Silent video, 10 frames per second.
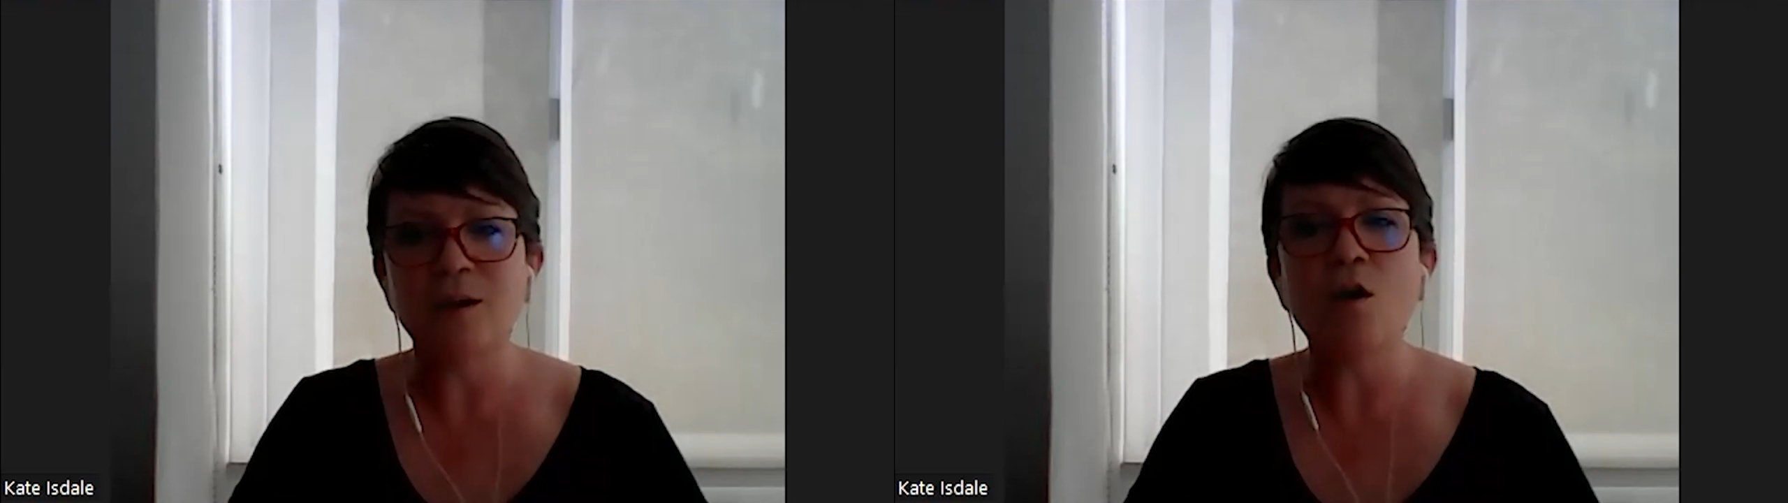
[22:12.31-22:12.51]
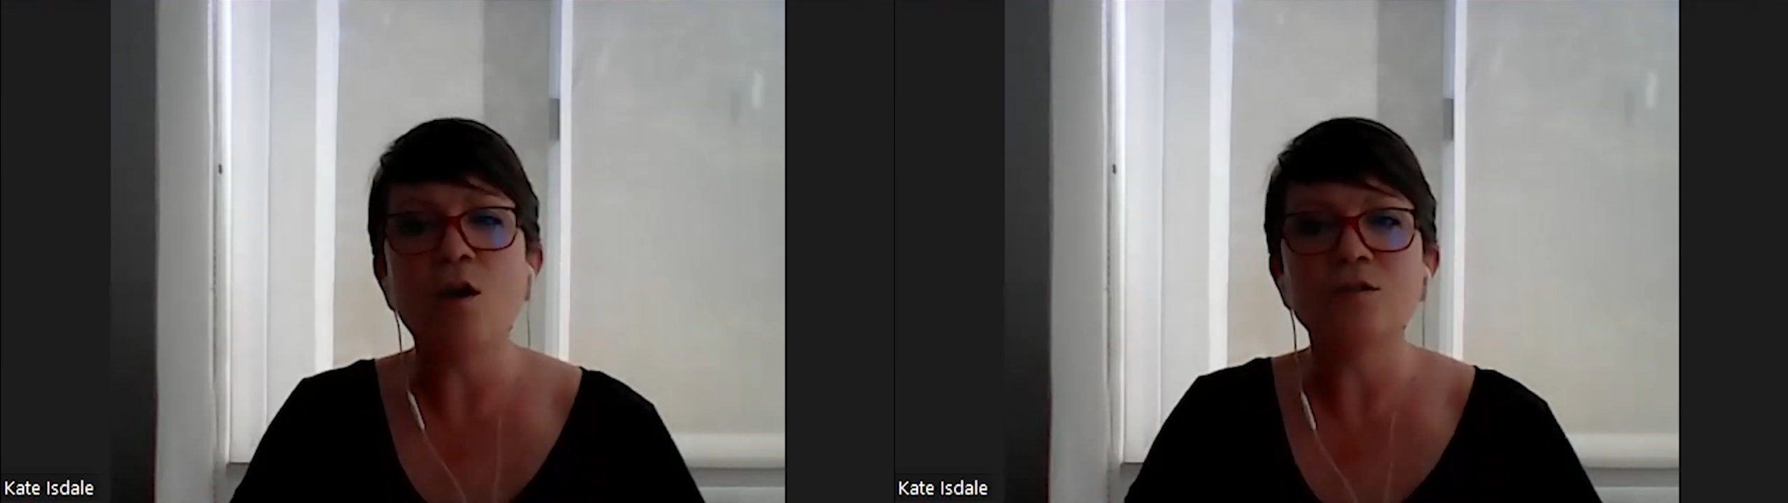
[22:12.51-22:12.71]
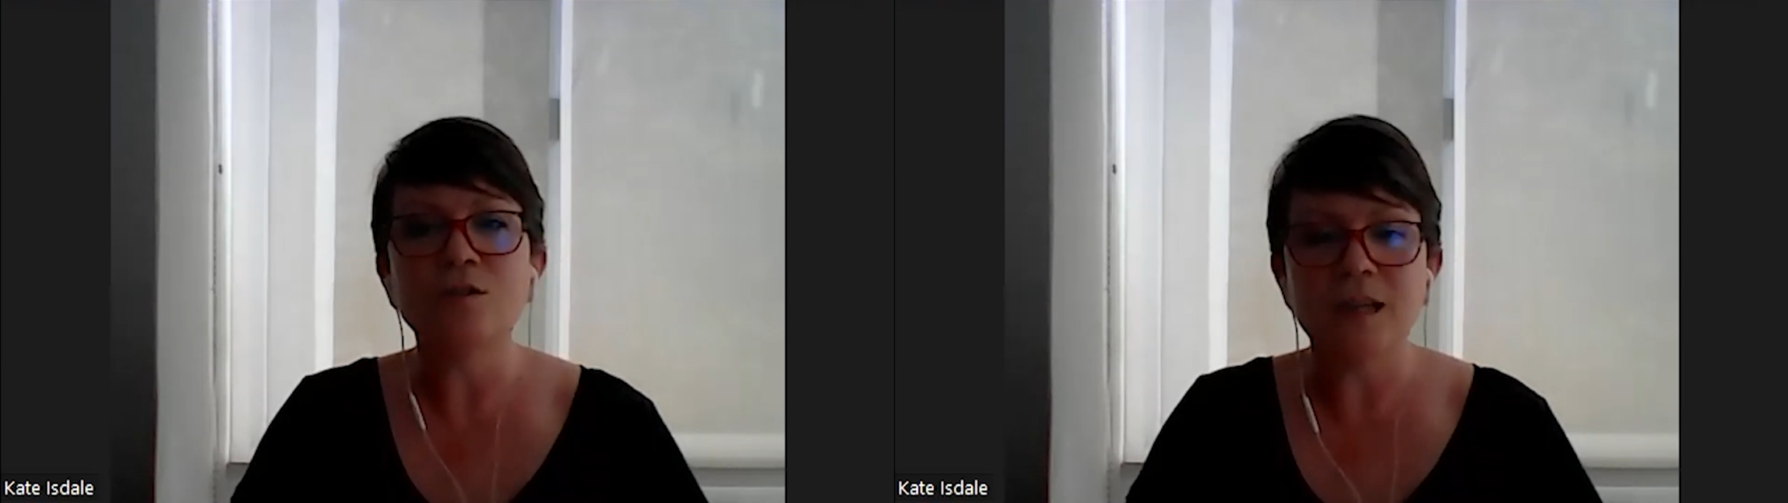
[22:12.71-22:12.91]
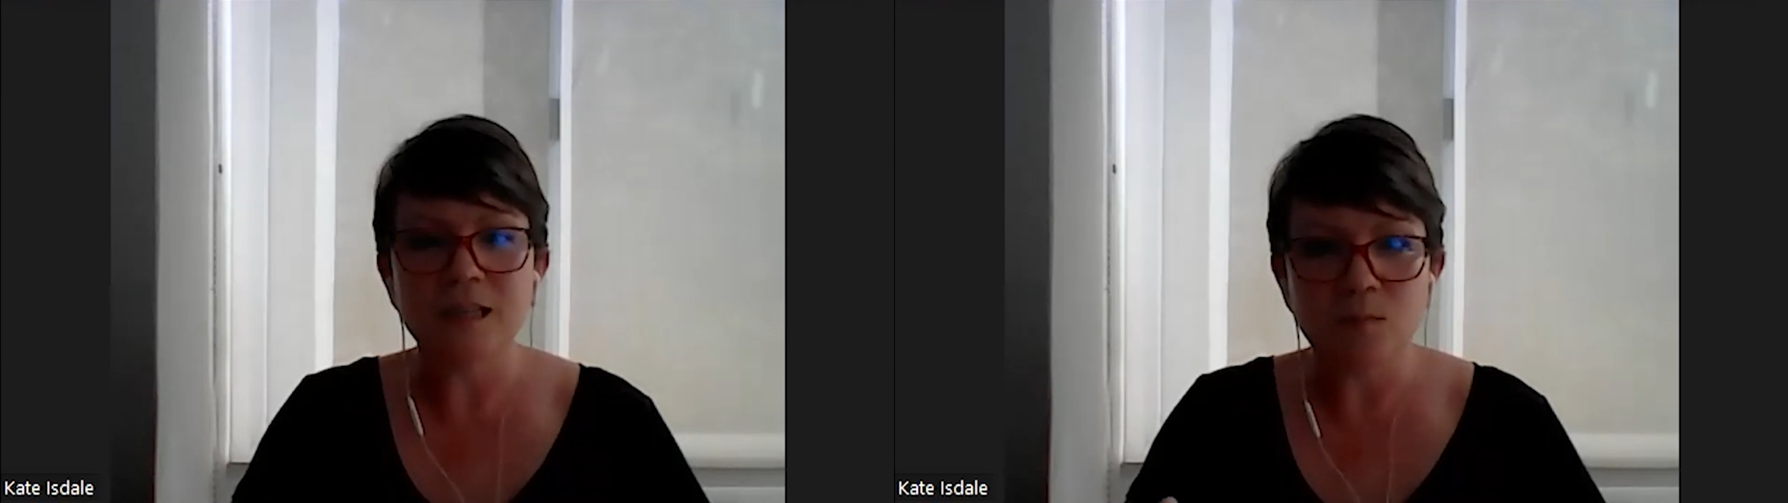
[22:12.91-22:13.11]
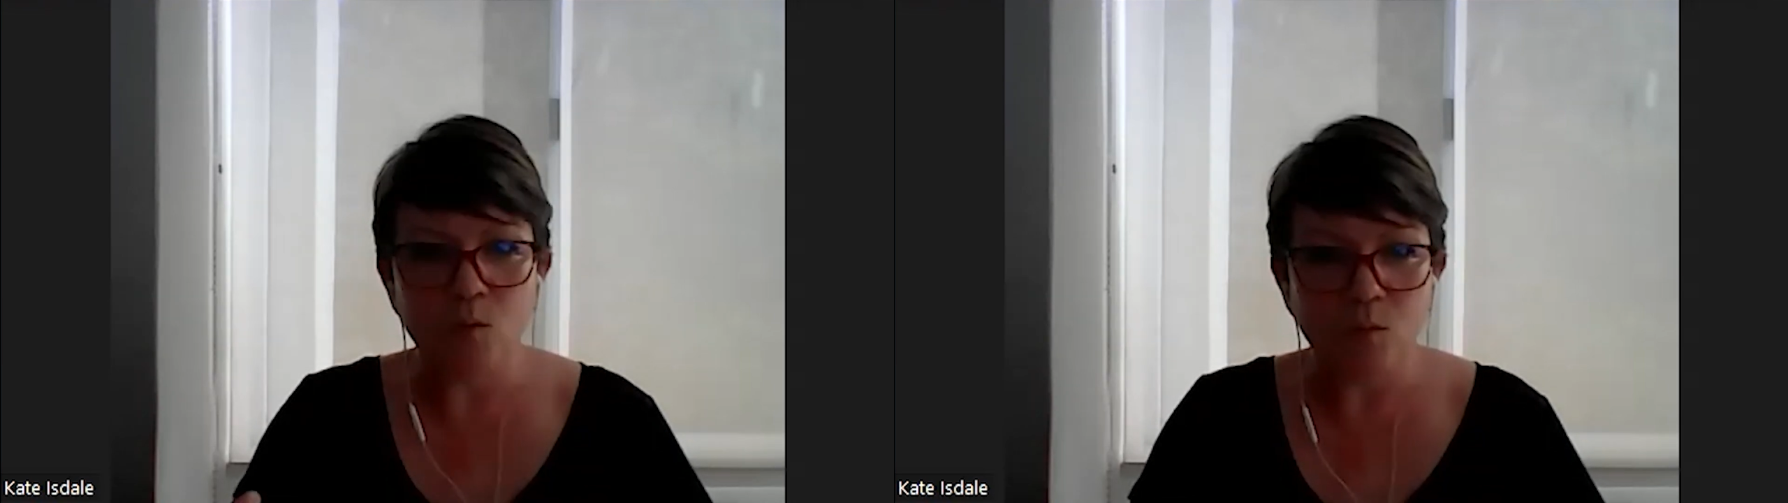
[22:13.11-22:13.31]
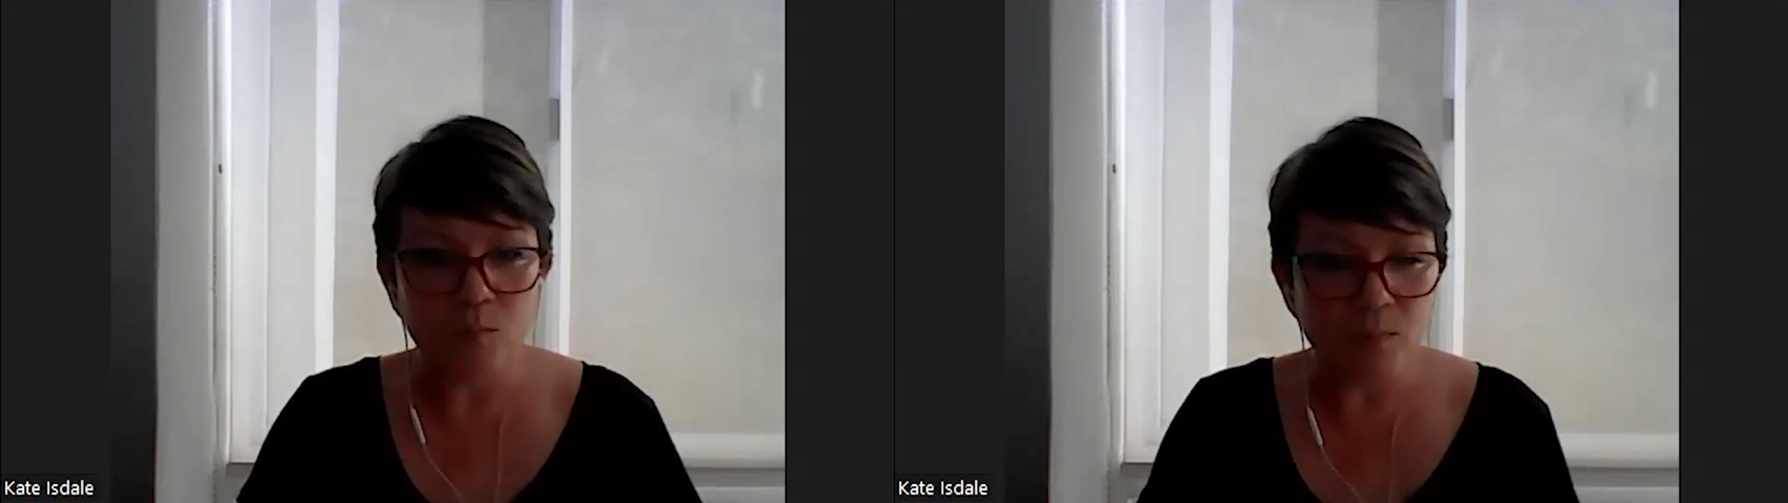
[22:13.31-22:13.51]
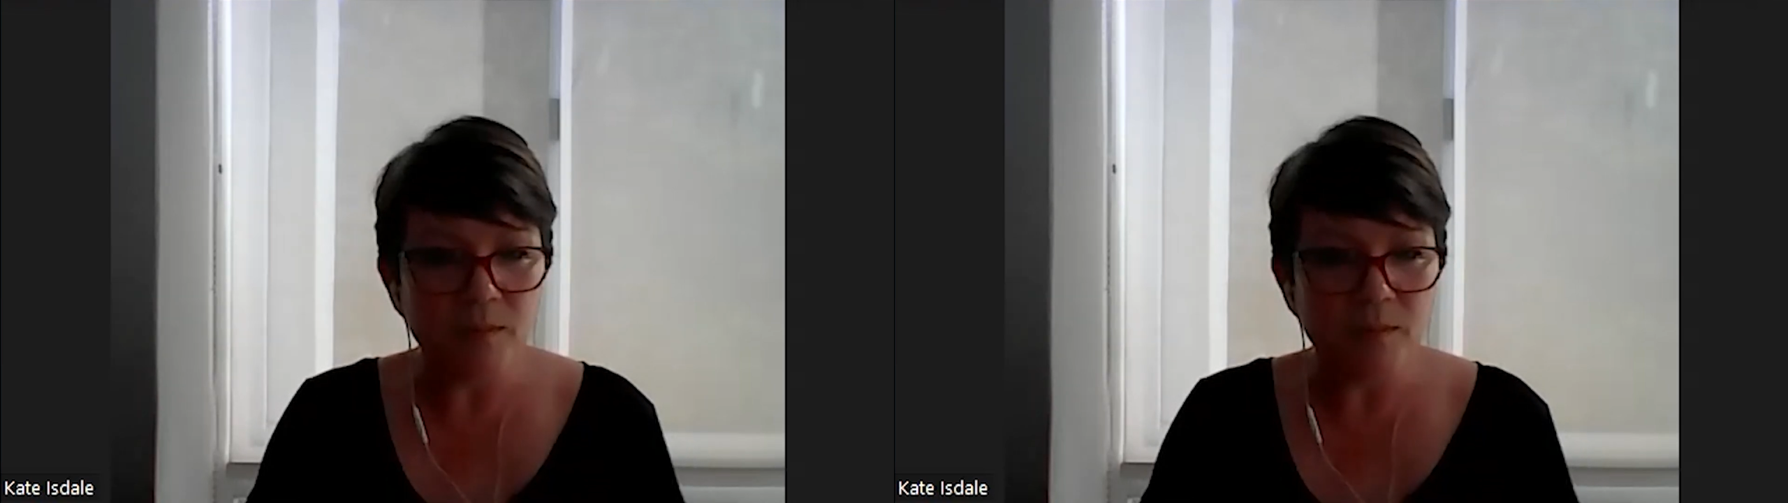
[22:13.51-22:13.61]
on, there's more